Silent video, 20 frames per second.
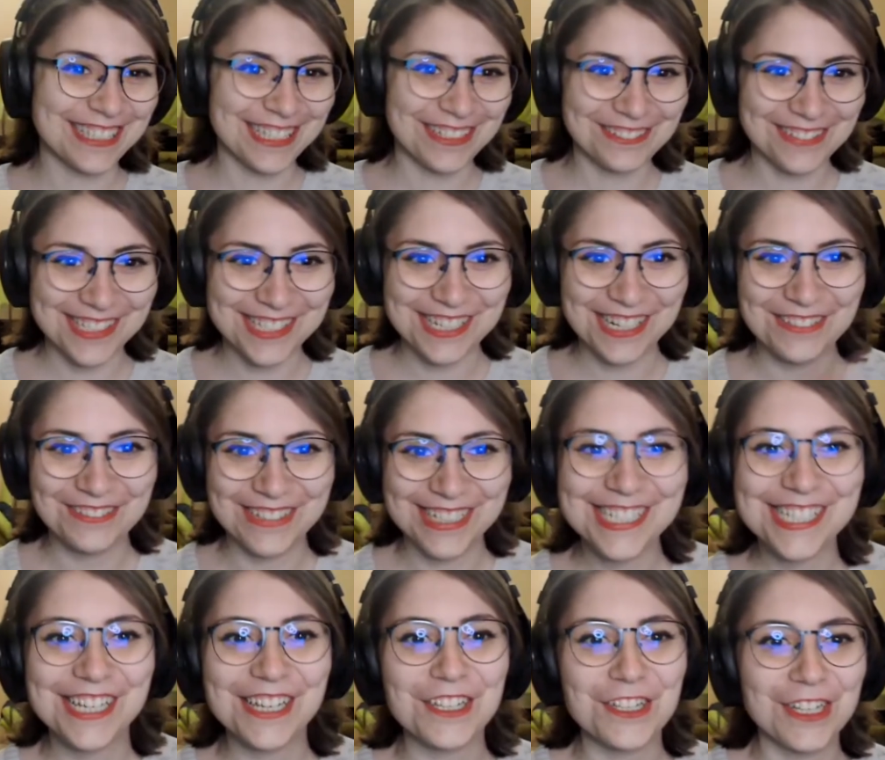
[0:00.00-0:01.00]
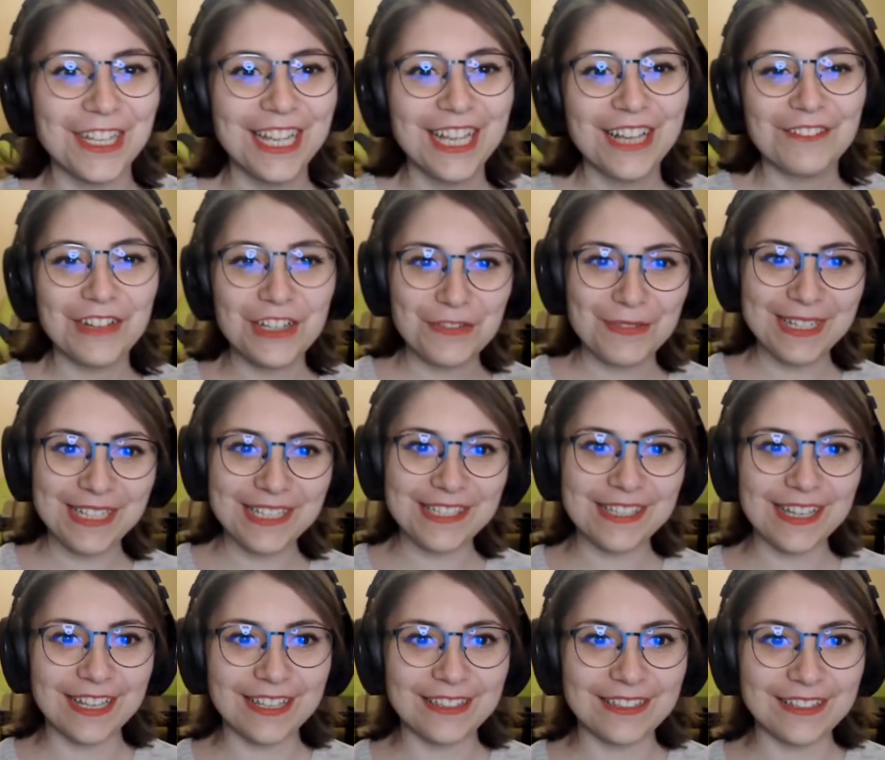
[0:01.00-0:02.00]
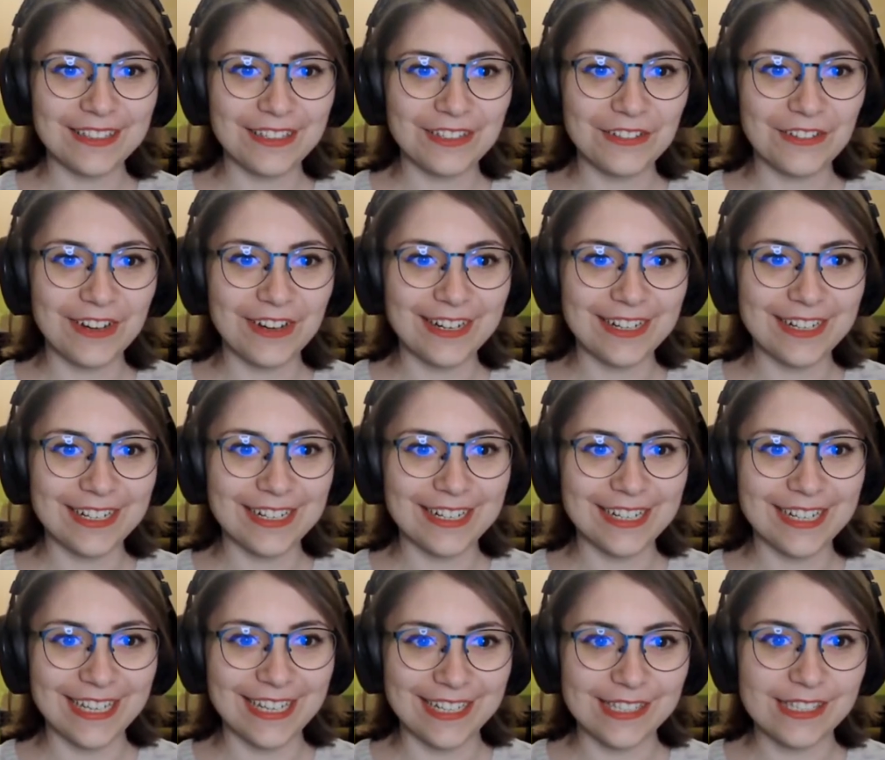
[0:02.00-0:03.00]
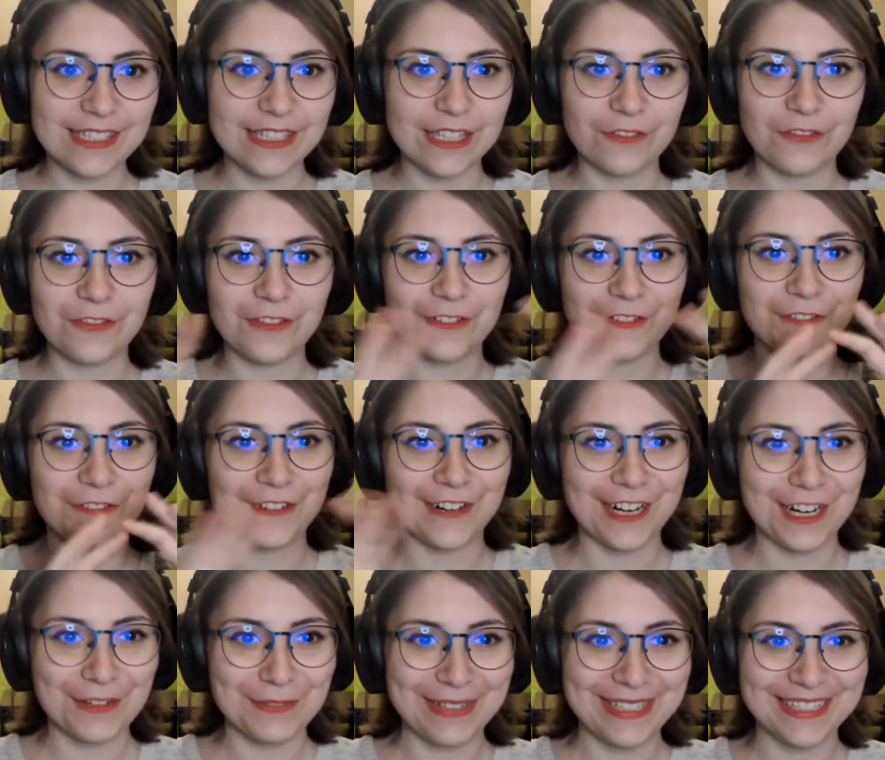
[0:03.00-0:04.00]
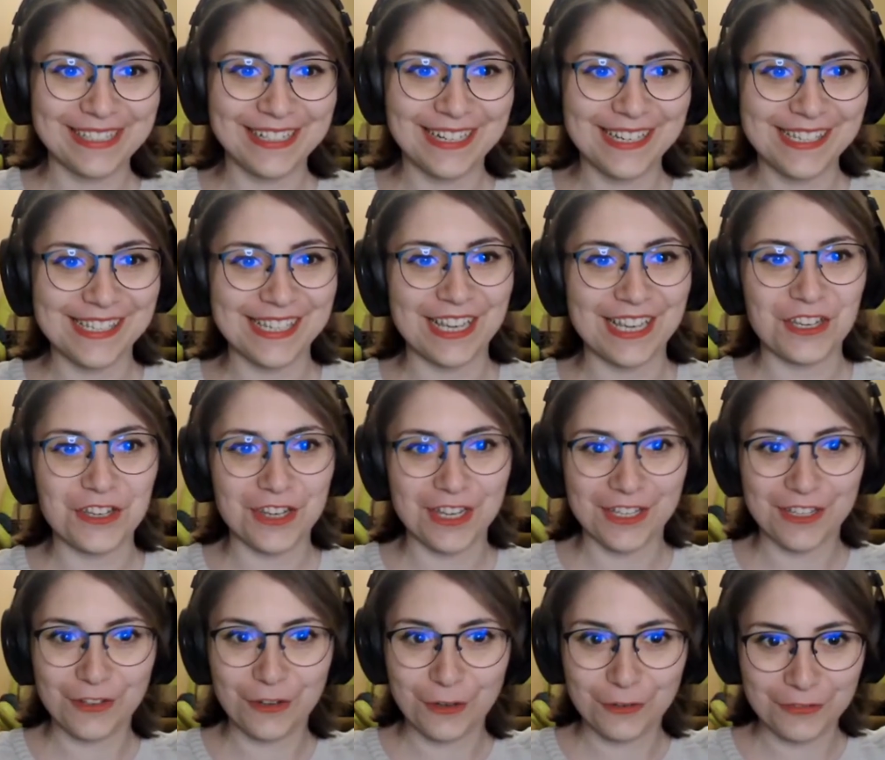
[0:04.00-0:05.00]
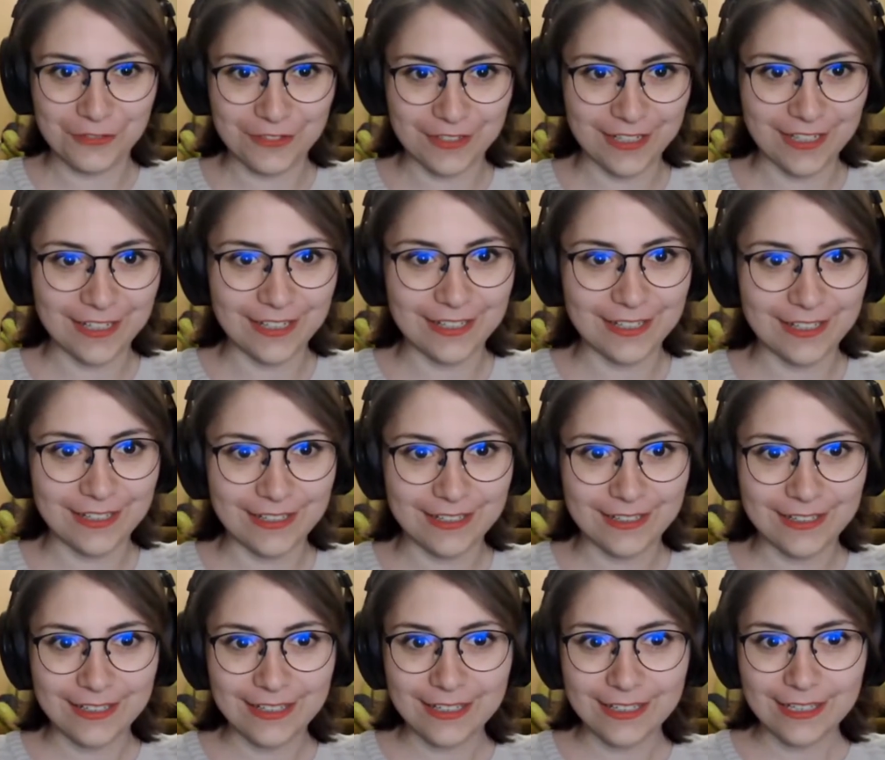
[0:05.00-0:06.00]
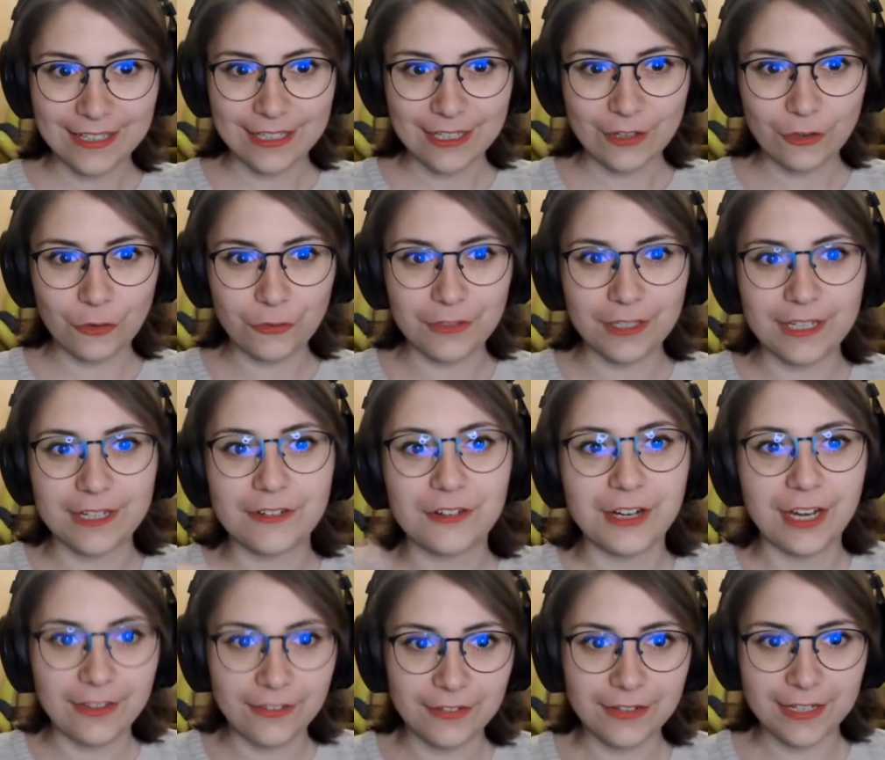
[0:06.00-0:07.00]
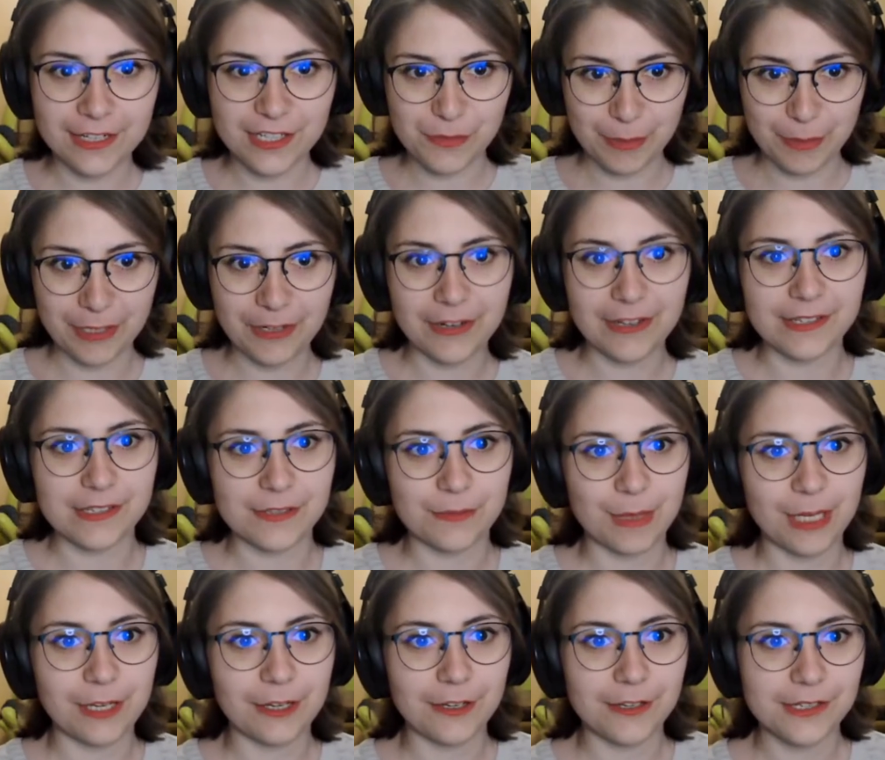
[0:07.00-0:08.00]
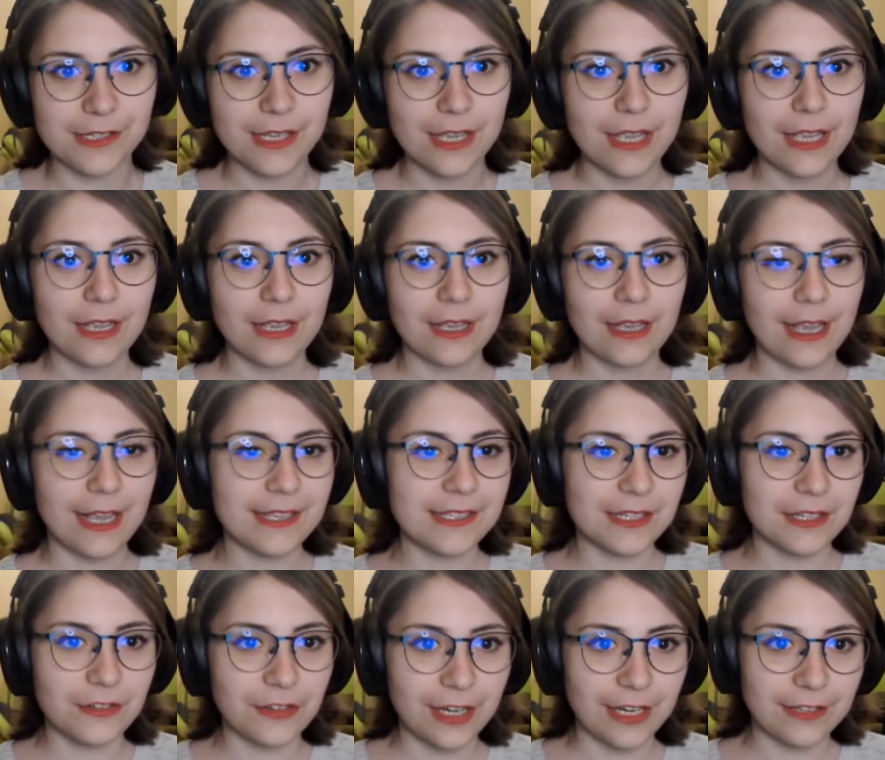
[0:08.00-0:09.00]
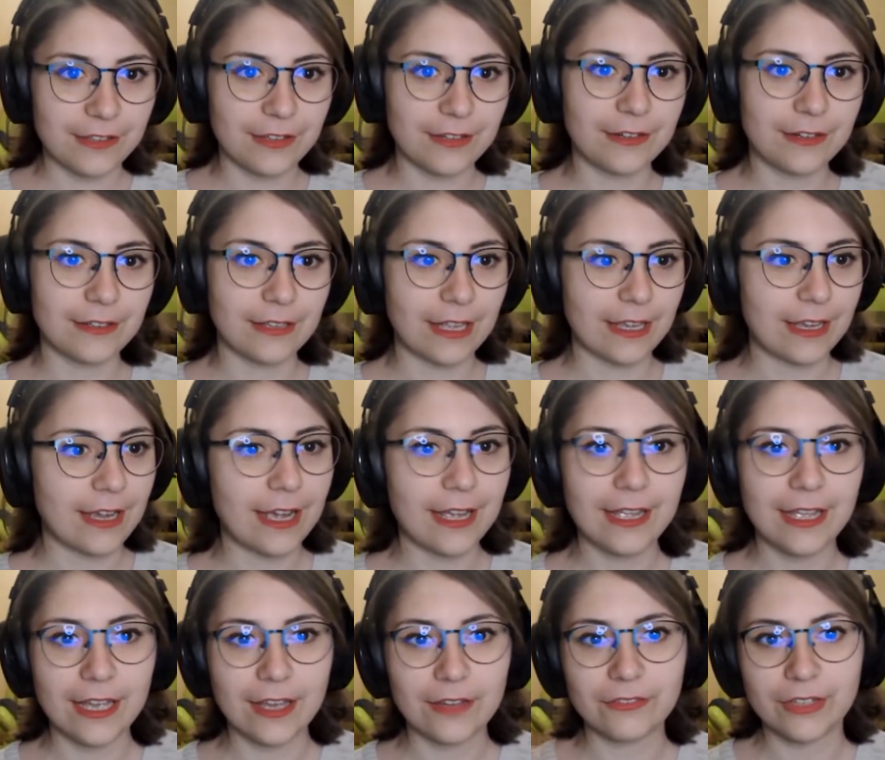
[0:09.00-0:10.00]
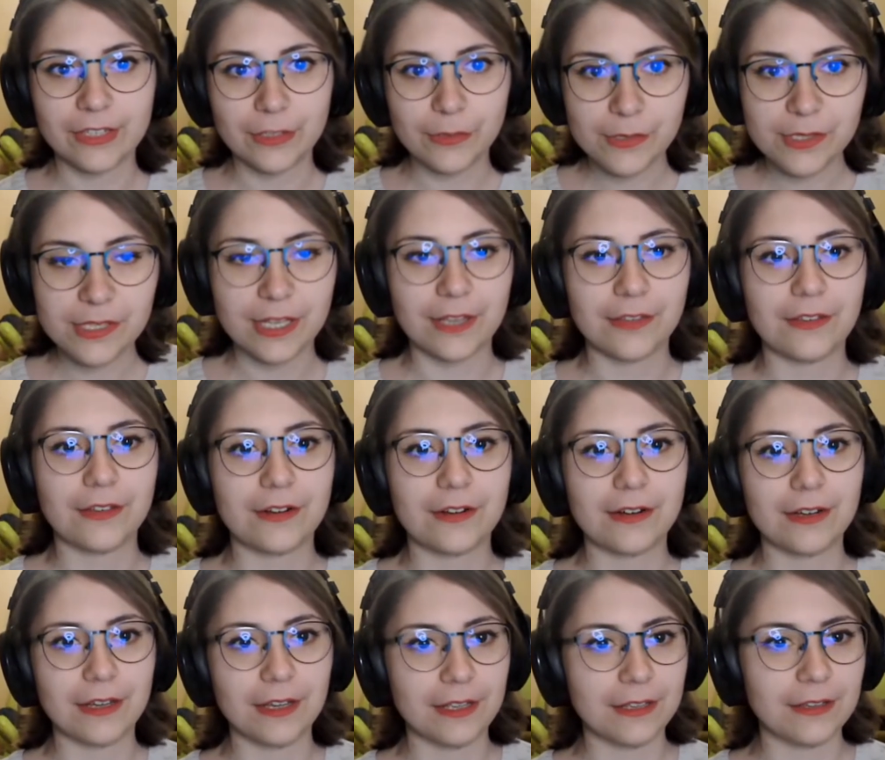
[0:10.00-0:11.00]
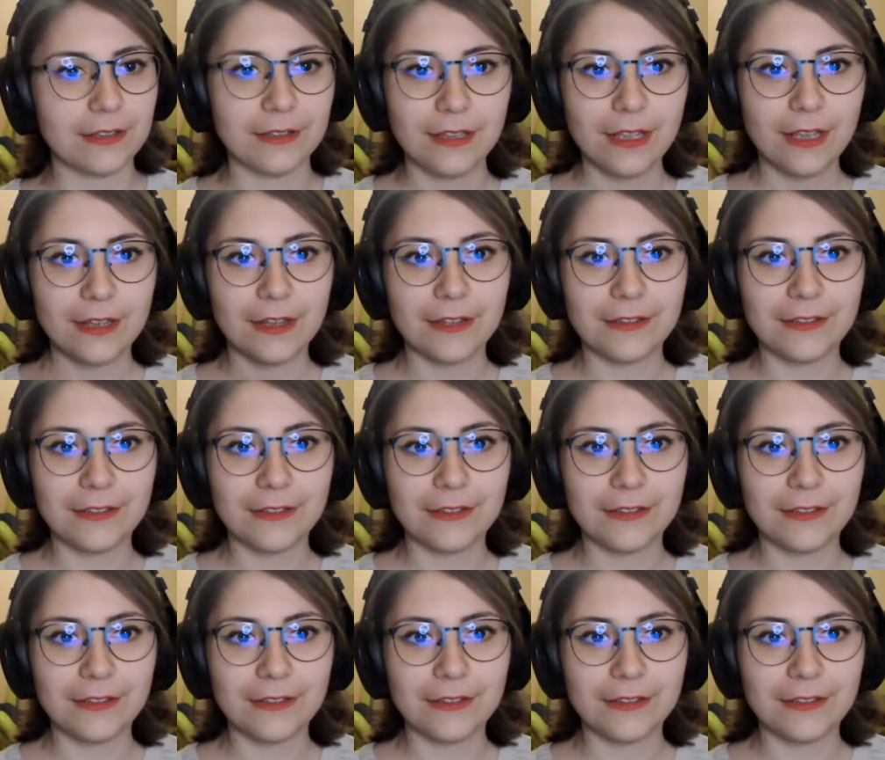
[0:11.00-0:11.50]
just love this conversation, which means that you are against the fragmentization of the creator experience, because as a creator, like I have a newsletter and